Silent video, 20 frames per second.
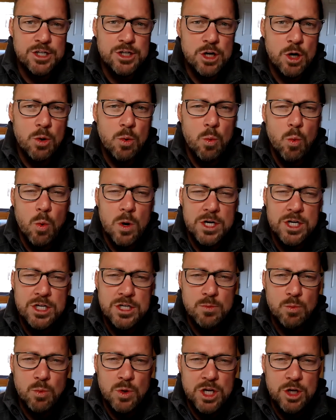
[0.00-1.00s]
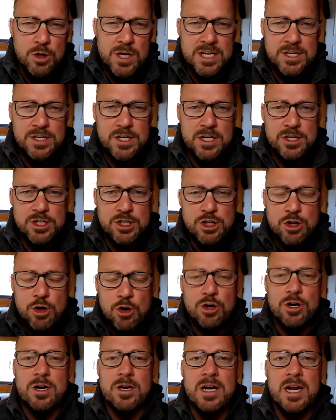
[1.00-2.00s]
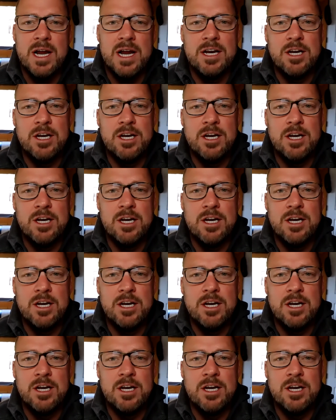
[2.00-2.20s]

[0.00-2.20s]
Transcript: so when you get certain